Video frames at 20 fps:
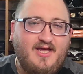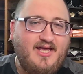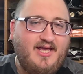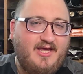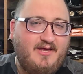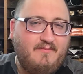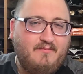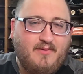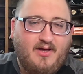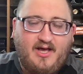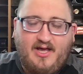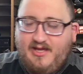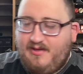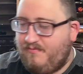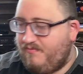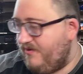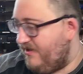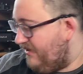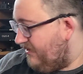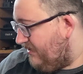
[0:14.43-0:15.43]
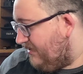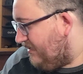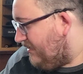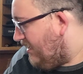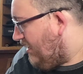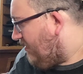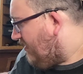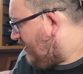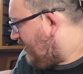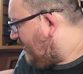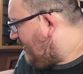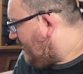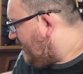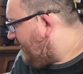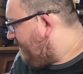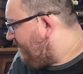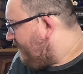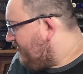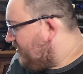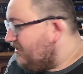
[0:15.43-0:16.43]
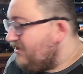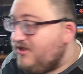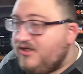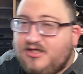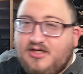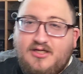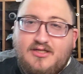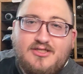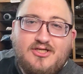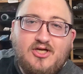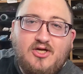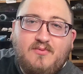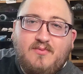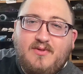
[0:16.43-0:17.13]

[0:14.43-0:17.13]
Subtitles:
in my opinion. Now, I have two